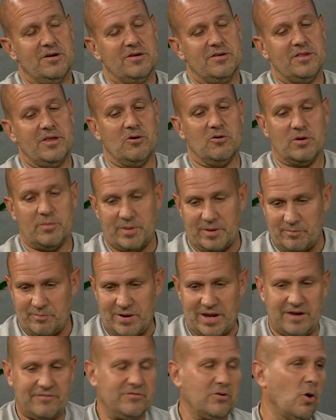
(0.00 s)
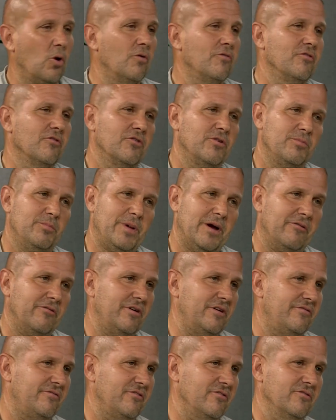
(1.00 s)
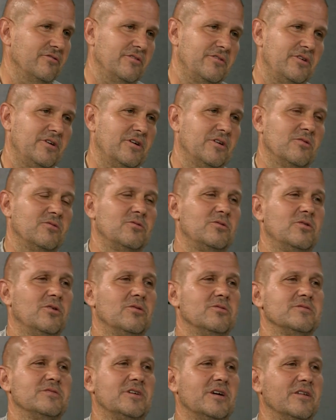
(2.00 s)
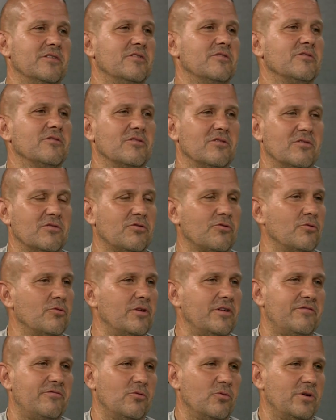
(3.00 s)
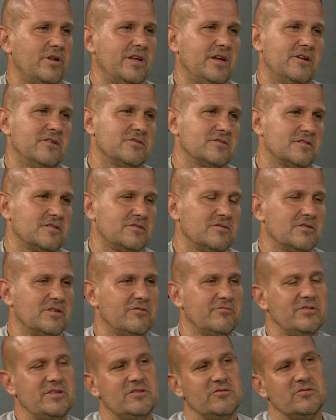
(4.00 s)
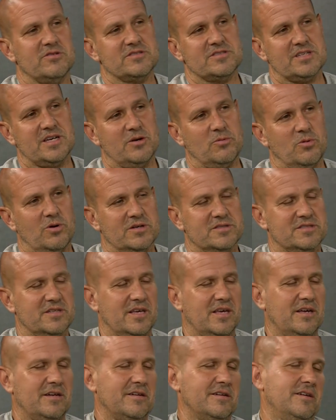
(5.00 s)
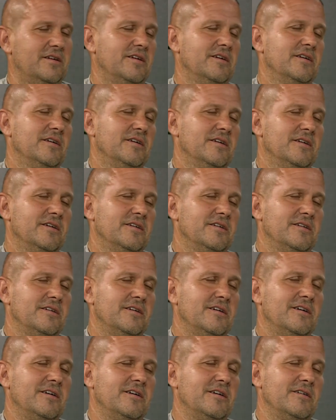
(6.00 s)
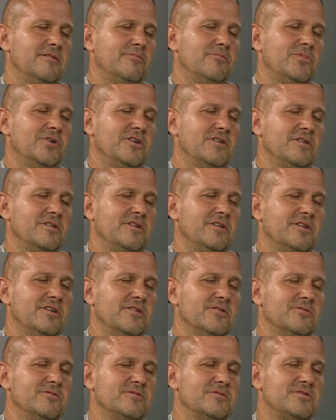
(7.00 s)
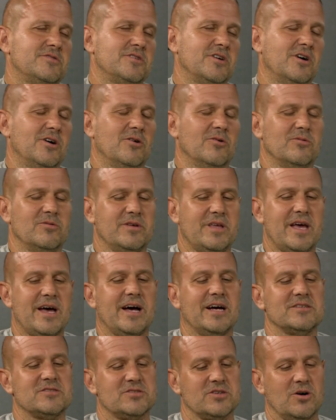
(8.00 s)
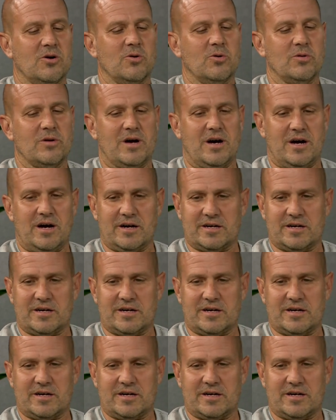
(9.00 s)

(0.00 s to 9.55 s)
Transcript: they would have been paved over and buried for you know who knows another 30, 40 years until they redo the sidewalks again. Mm-hmm. Um, but you know, so yeah, so uh,